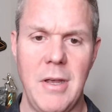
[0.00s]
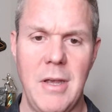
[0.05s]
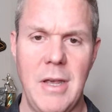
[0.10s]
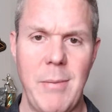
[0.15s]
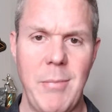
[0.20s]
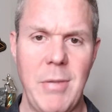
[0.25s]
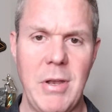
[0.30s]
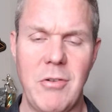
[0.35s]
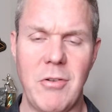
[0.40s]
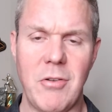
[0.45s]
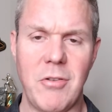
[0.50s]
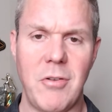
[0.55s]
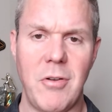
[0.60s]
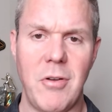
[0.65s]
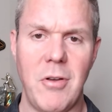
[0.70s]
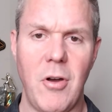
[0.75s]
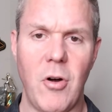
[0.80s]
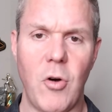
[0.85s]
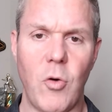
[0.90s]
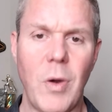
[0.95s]
have been just
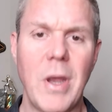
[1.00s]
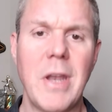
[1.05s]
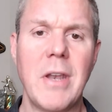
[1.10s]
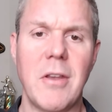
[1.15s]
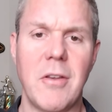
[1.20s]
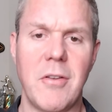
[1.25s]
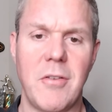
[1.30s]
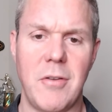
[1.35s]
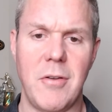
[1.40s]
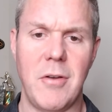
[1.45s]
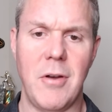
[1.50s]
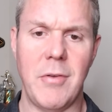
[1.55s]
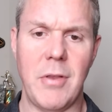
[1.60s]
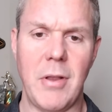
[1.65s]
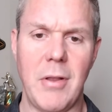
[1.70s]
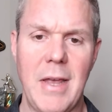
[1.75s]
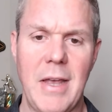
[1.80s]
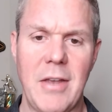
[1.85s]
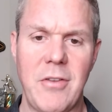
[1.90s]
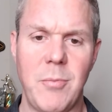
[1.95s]
horrendous over
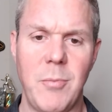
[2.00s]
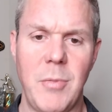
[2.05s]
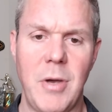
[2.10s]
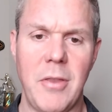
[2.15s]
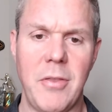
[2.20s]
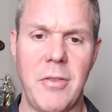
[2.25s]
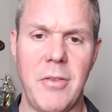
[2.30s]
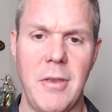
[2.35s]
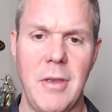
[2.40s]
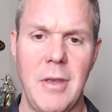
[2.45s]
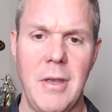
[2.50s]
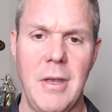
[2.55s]
the last month.